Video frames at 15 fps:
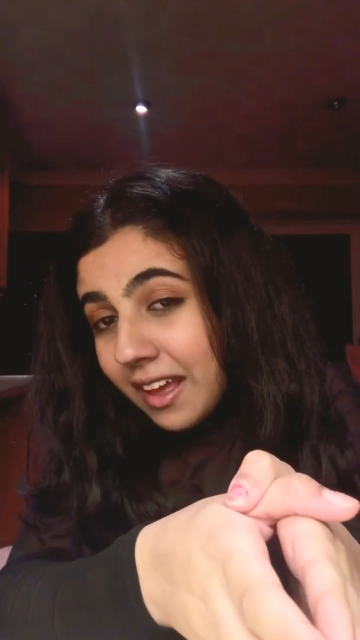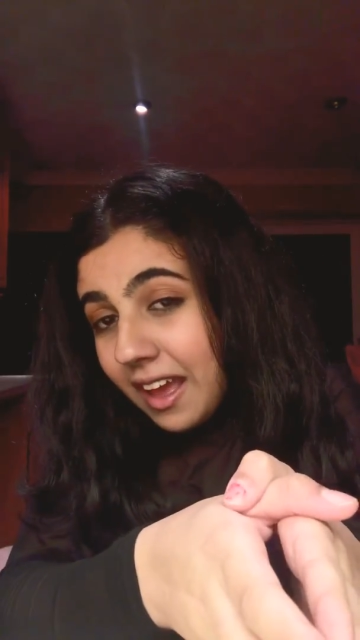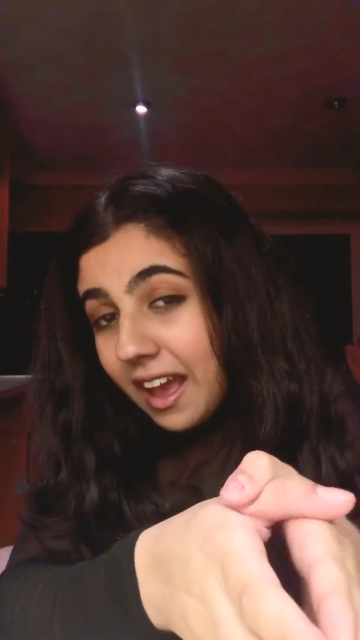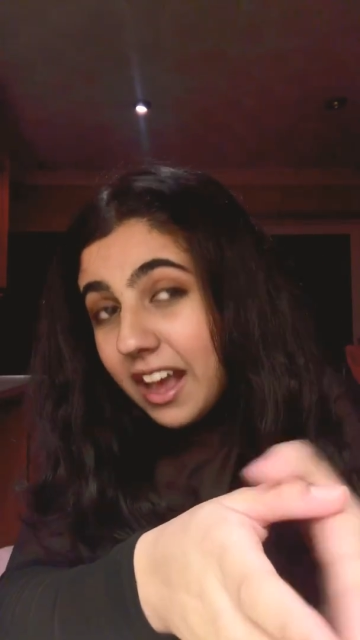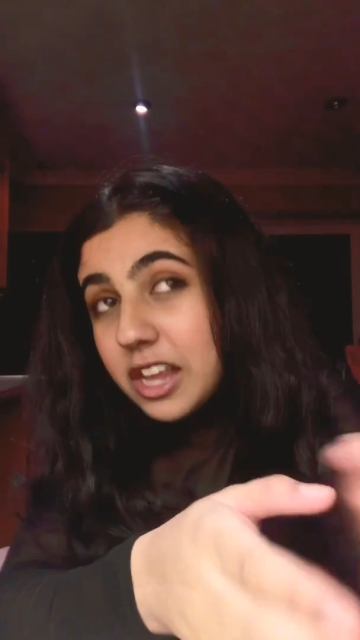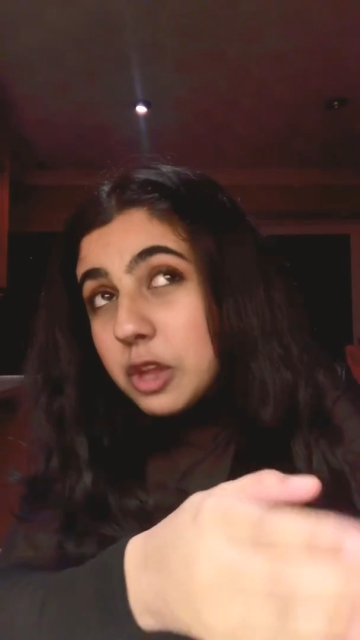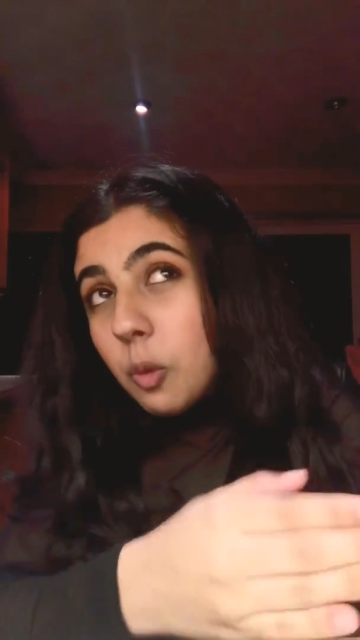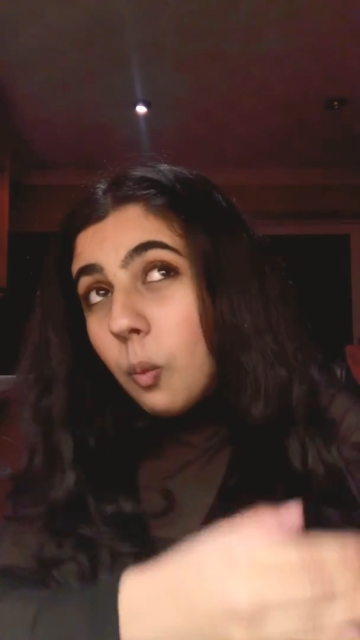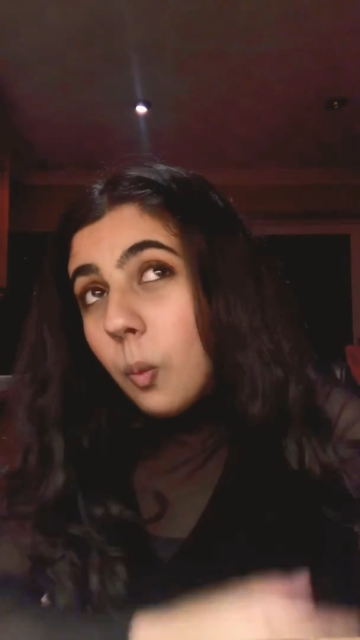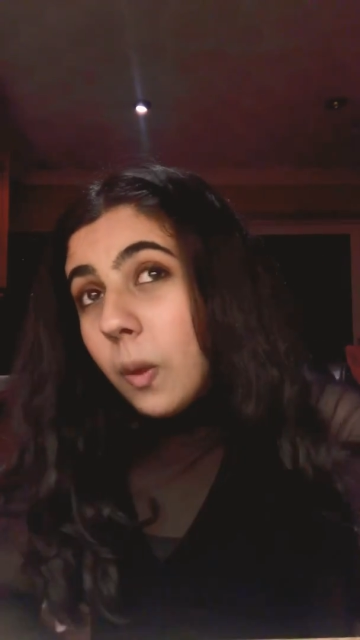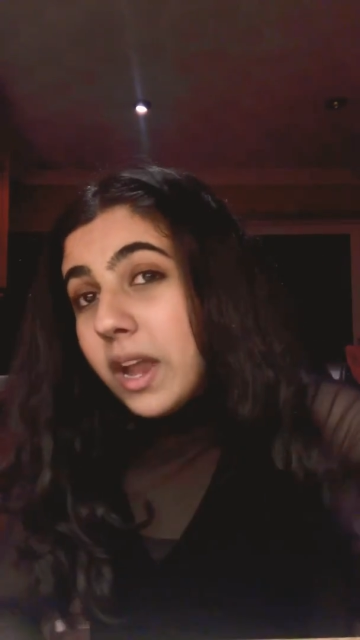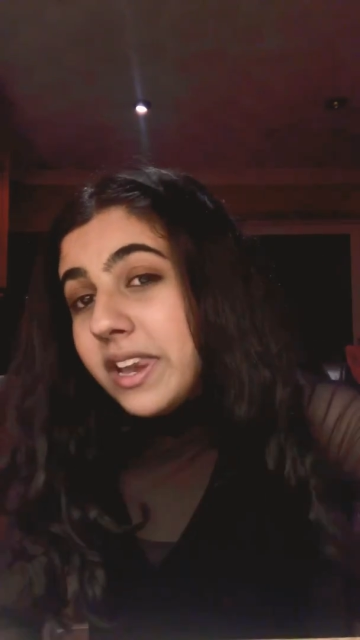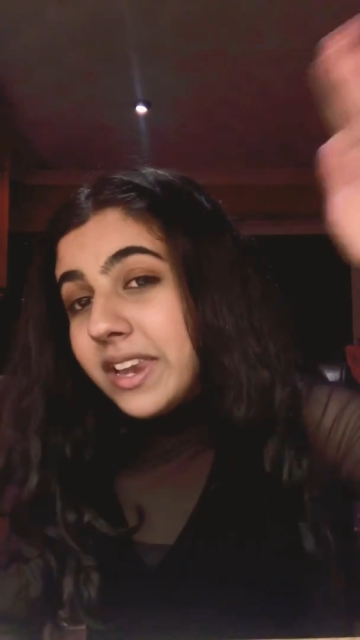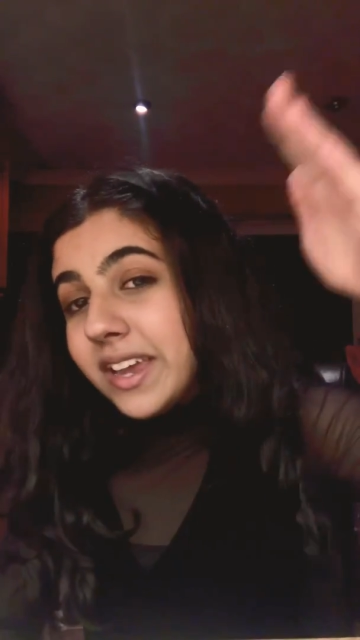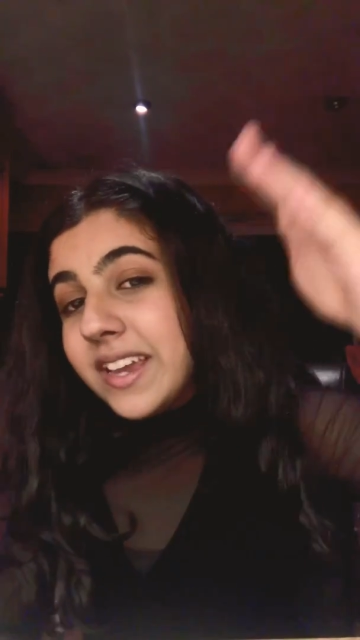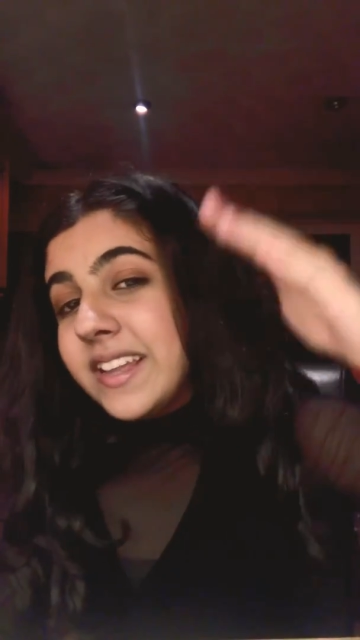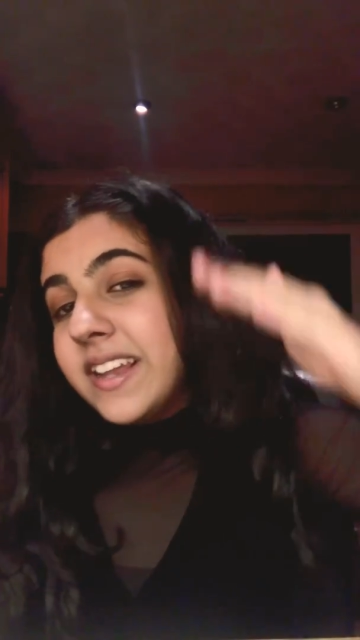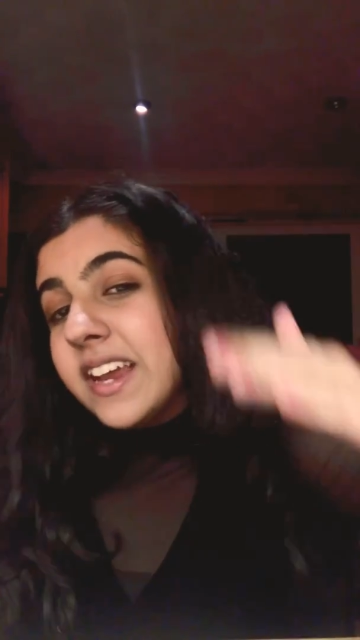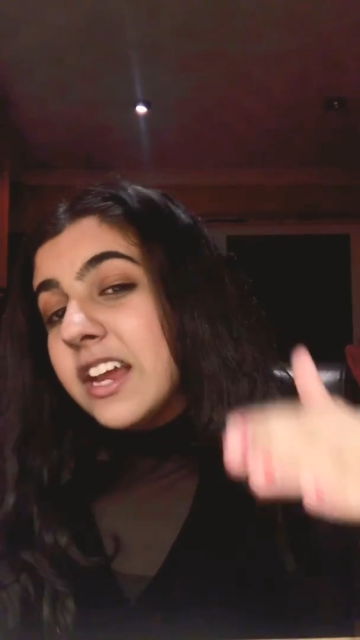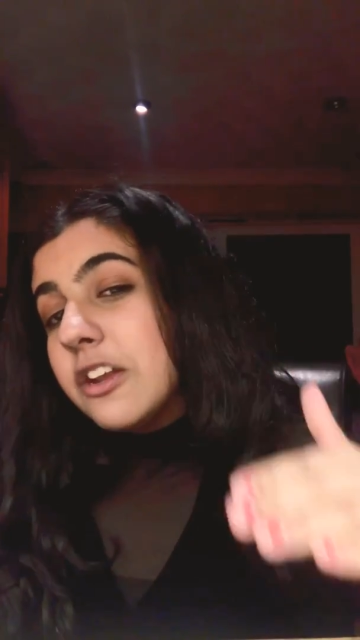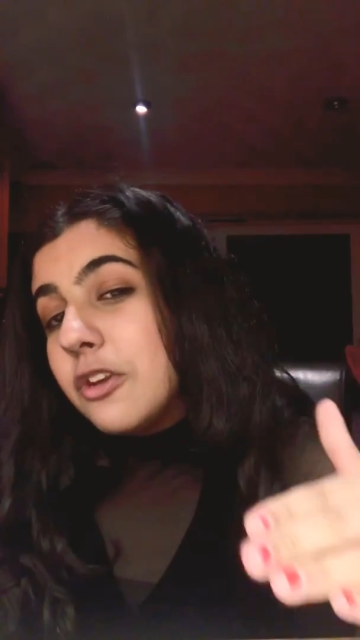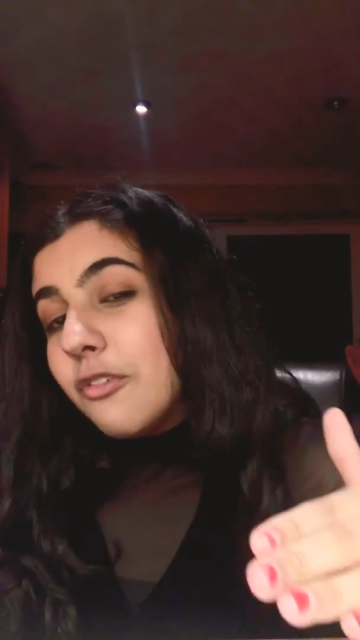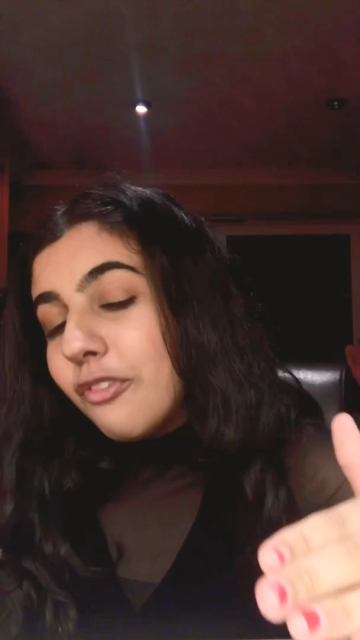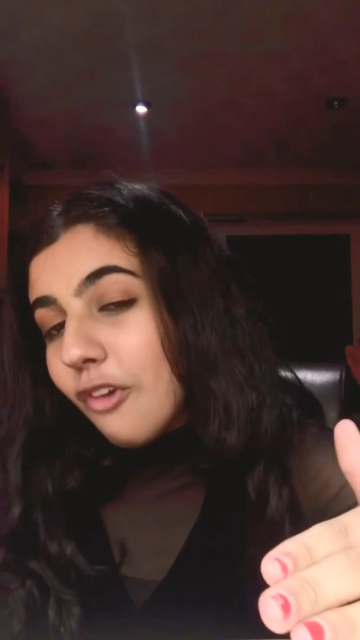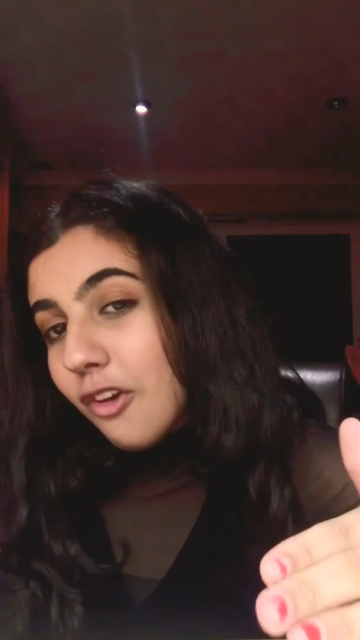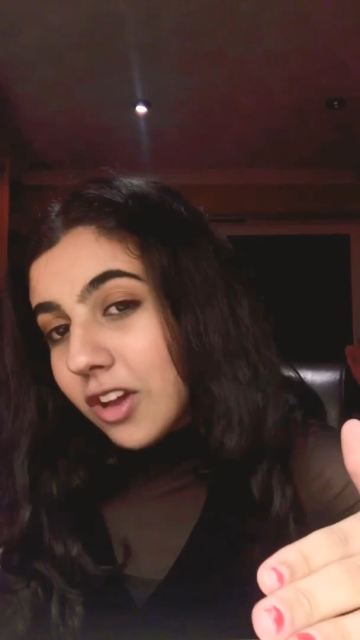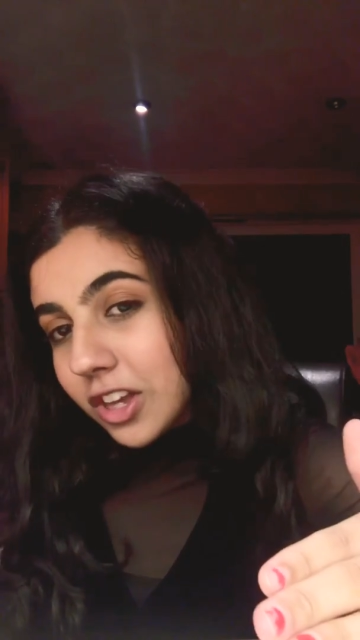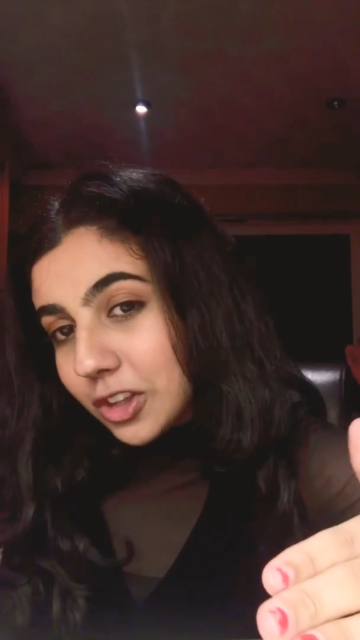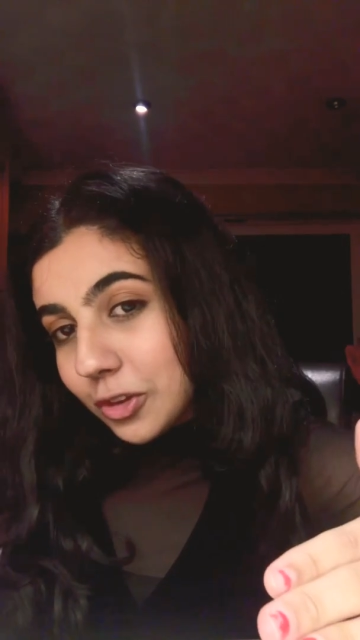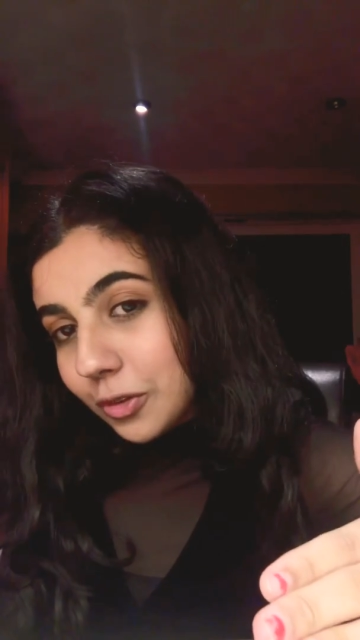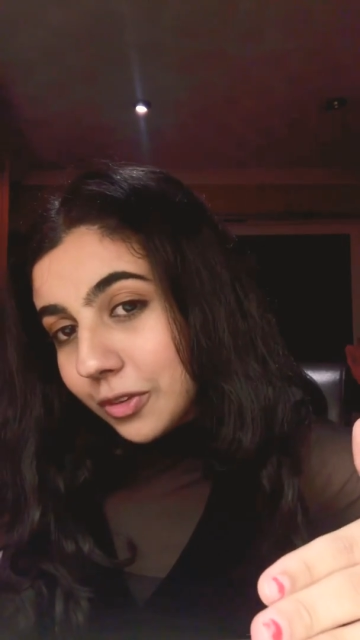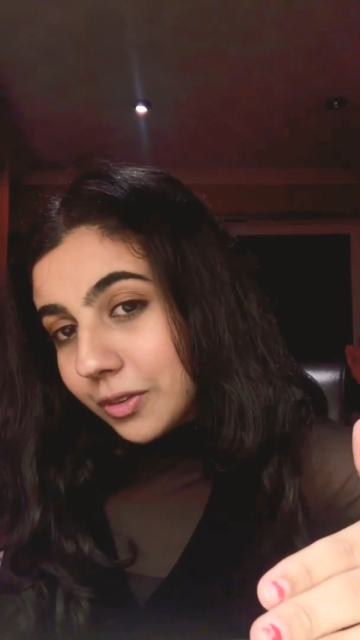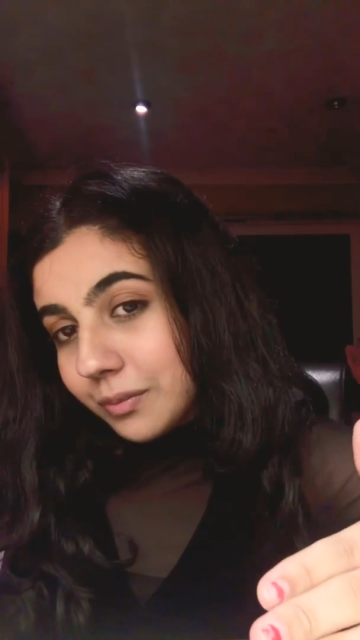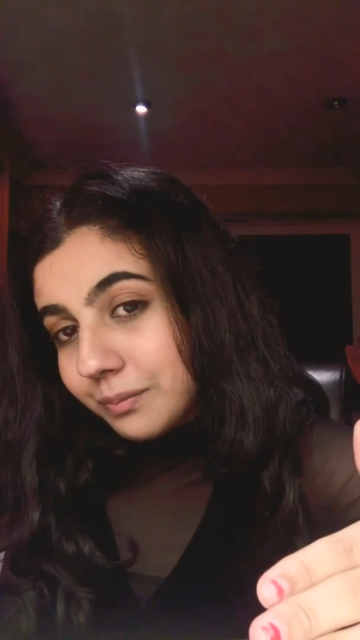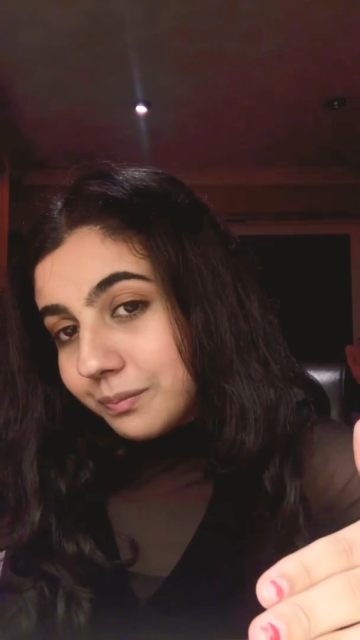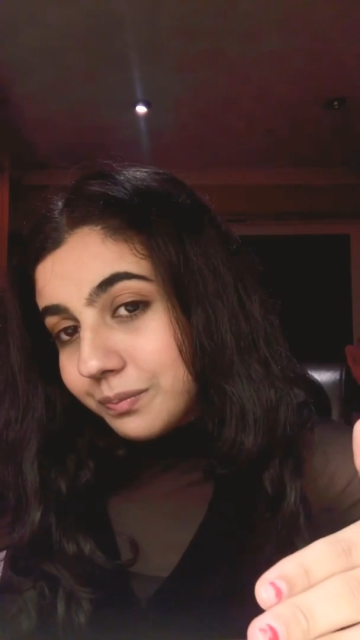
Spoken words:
has one less thing to focus on.